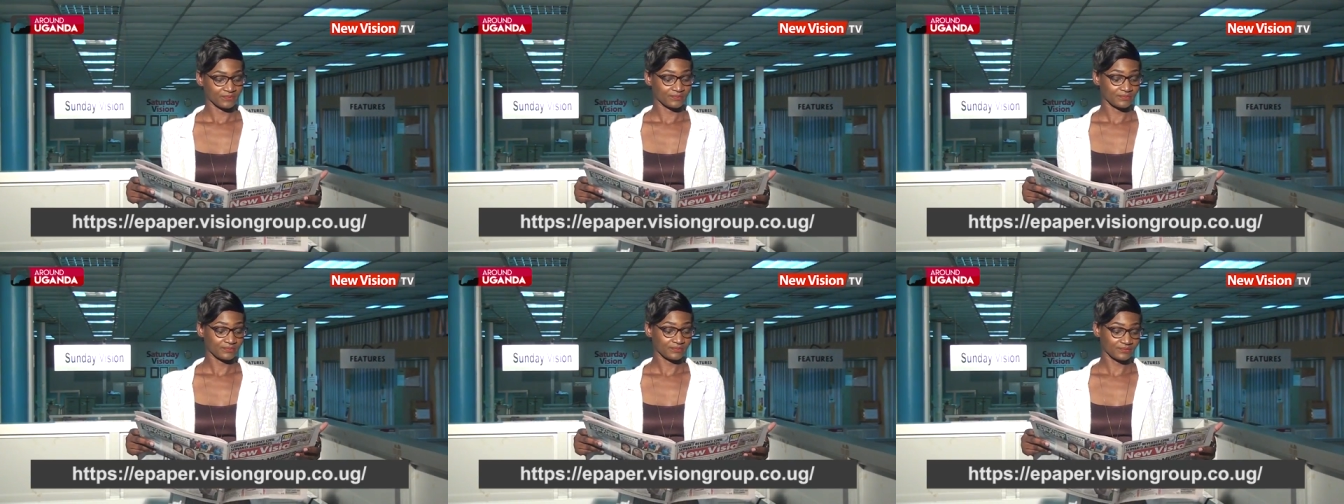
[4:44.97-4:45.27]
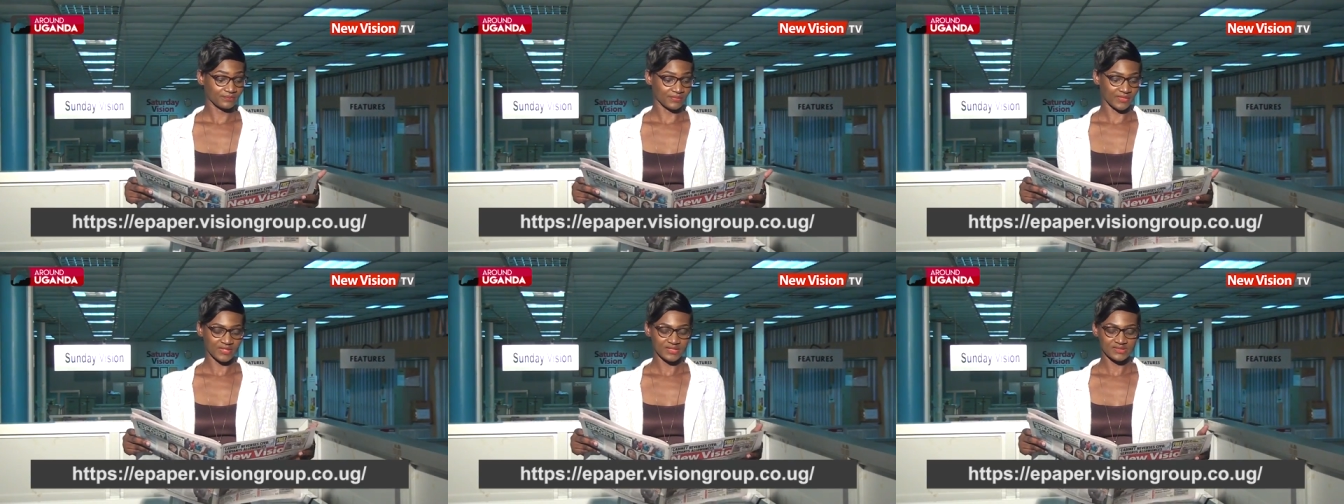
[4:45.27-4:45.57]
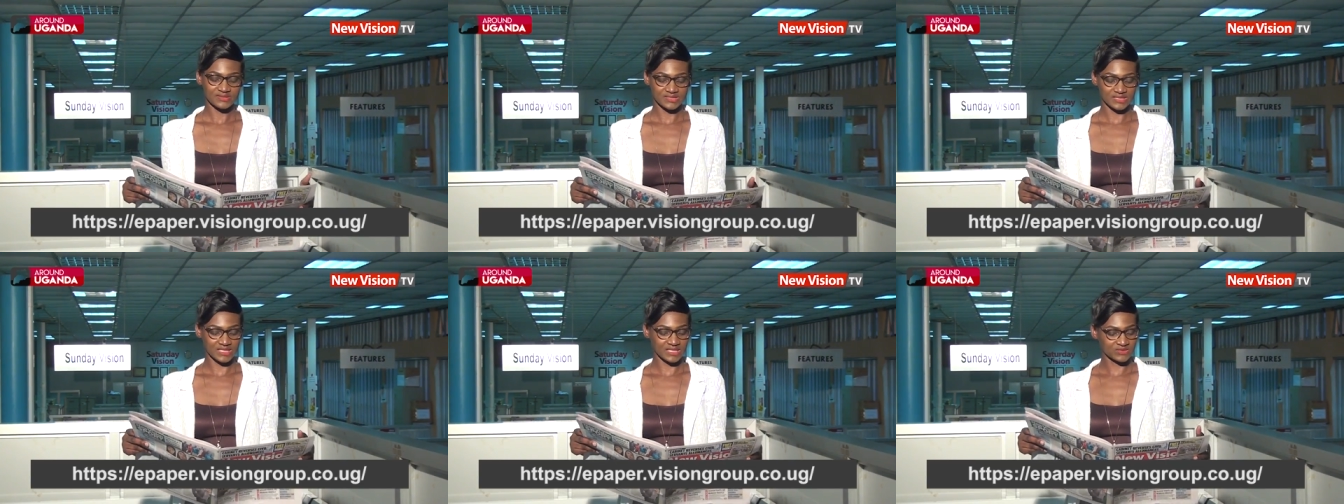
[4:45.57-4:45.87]

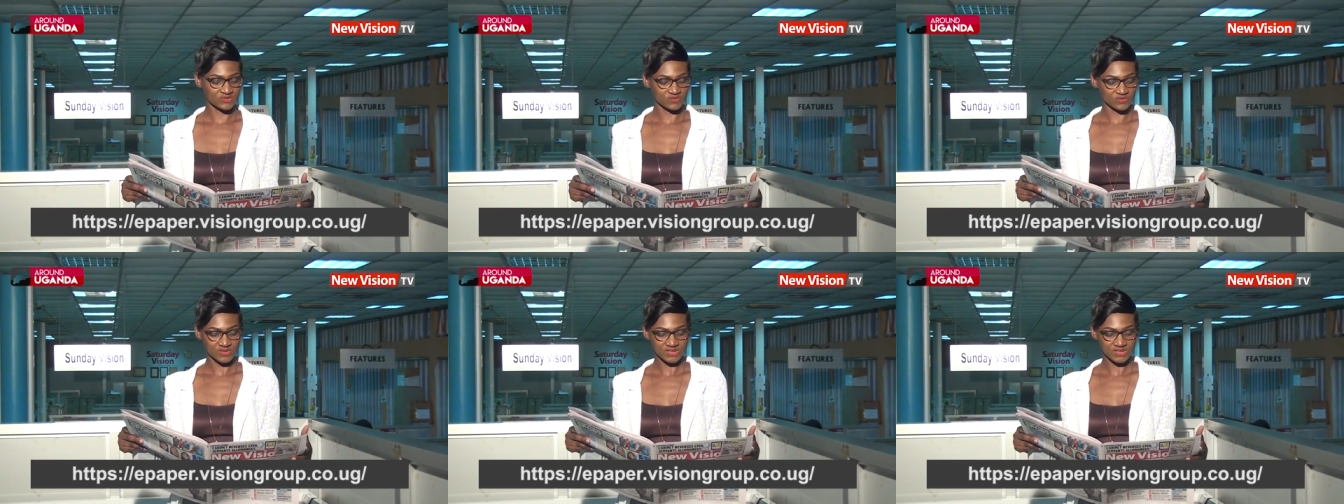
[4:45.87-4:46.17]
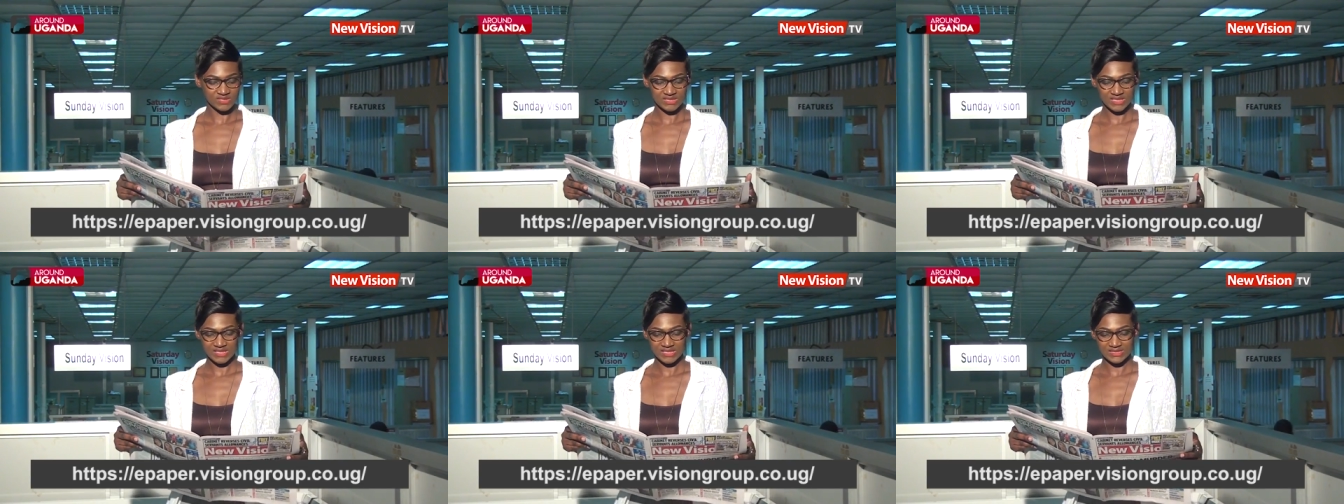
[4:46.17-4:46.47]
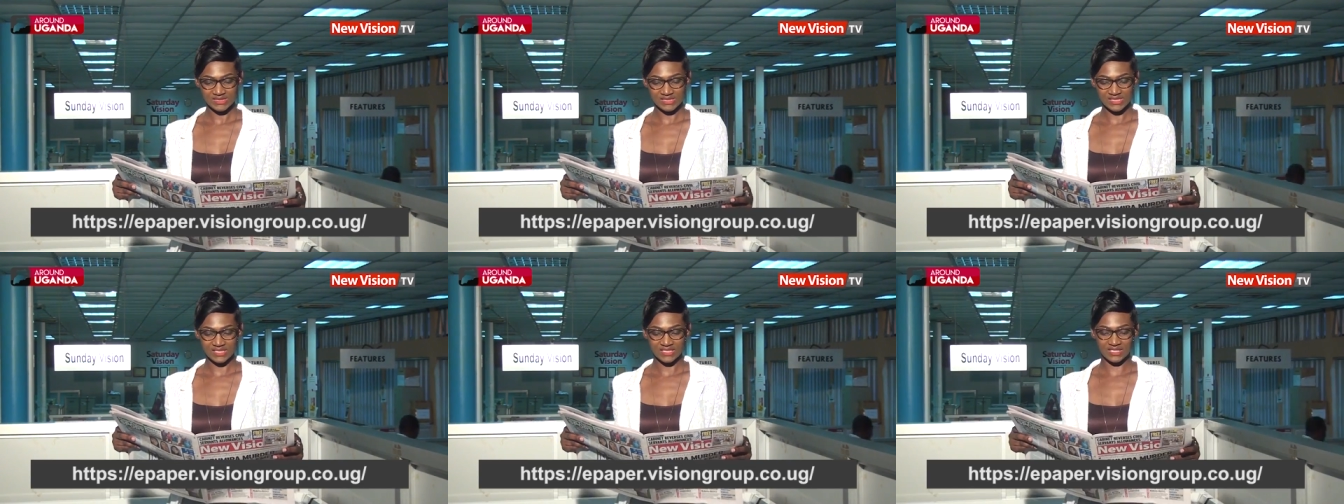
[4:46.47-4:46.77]
Mm, says
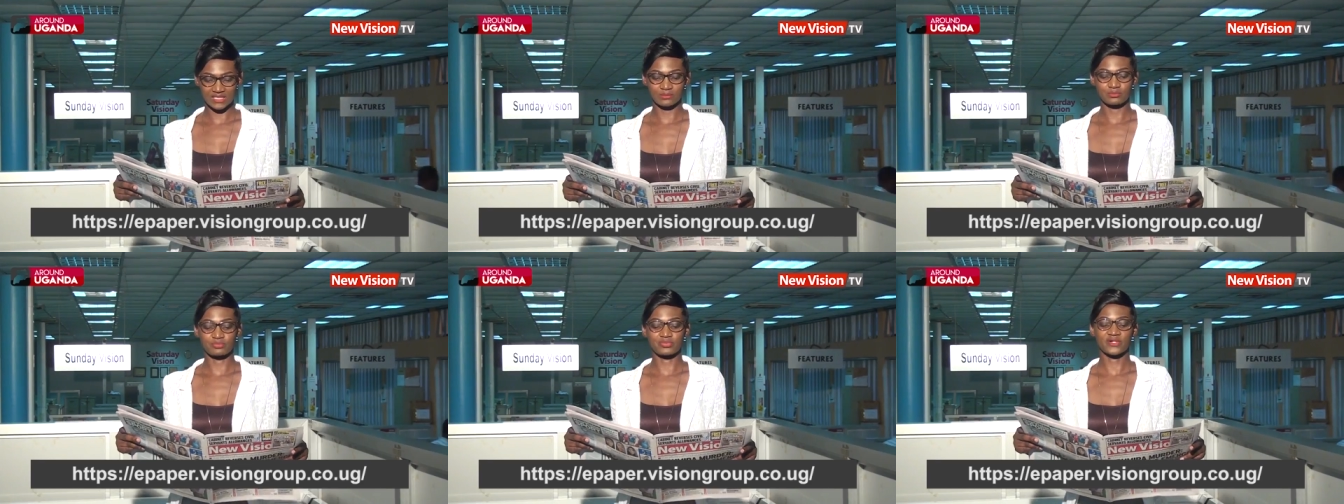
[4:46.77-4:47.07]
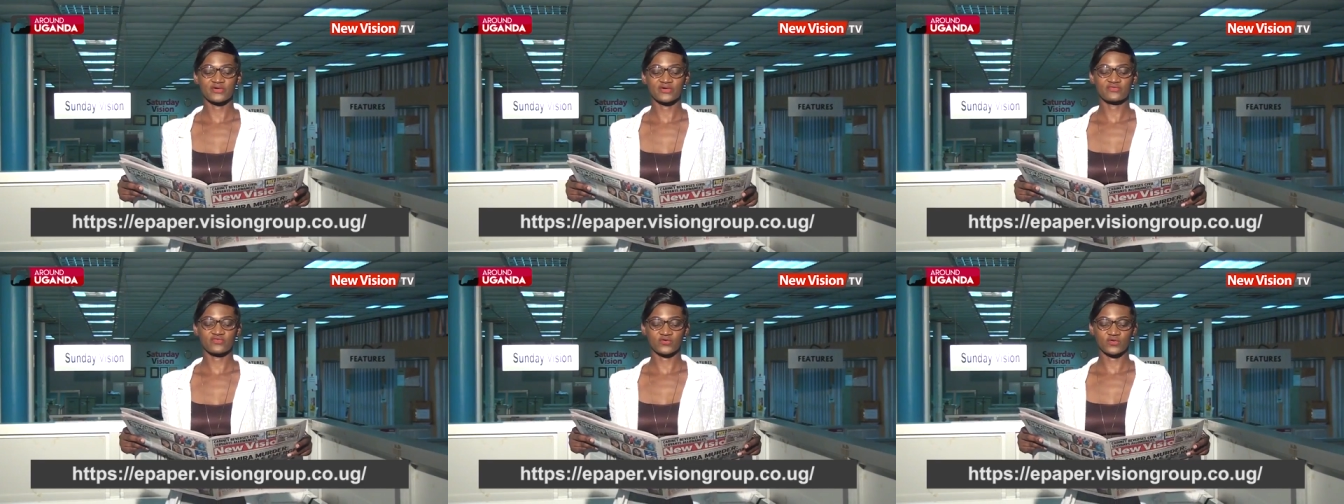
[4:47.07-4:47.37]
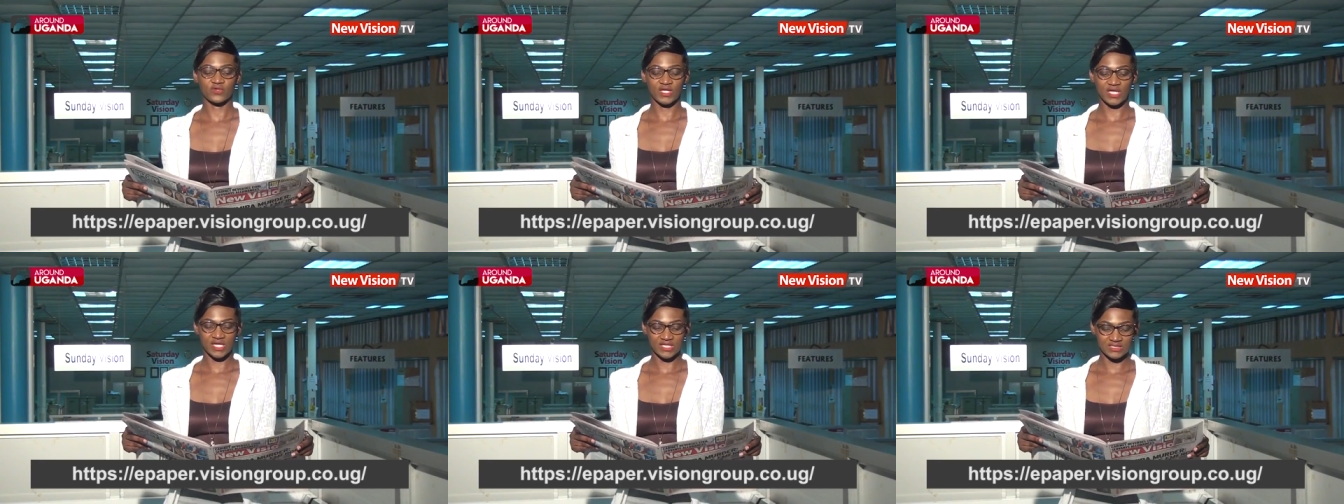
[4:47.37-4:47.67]
witness and then pray
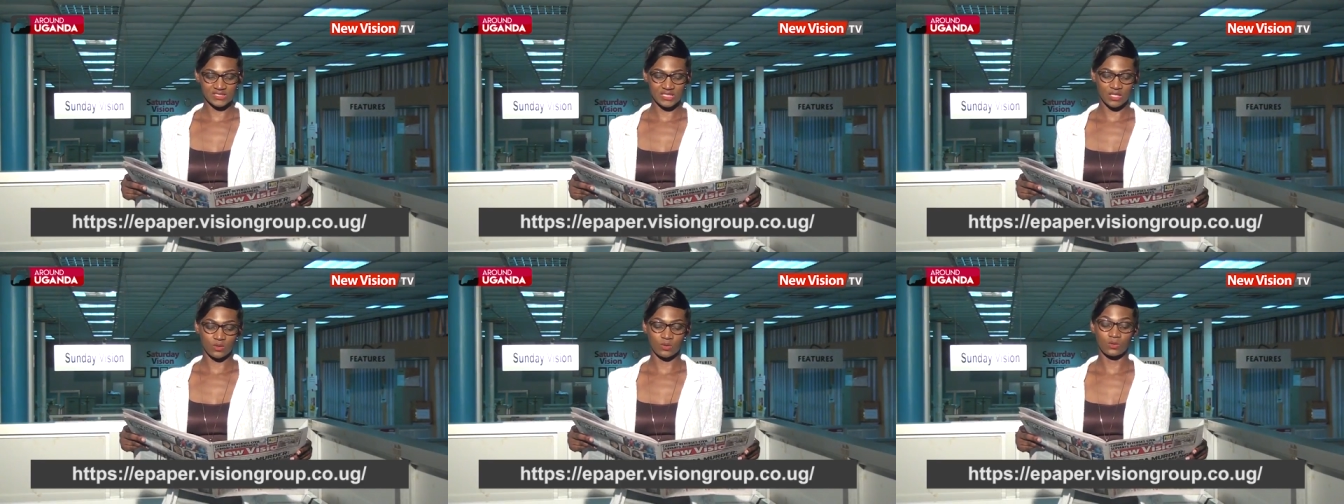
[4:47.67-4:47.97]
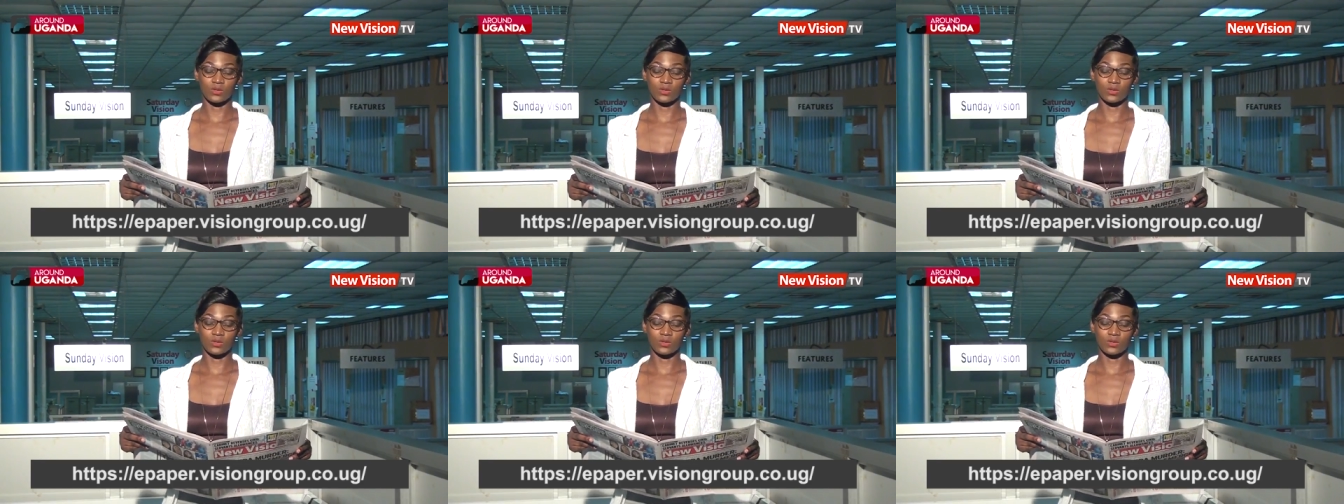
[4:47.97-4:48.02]
for Uganda.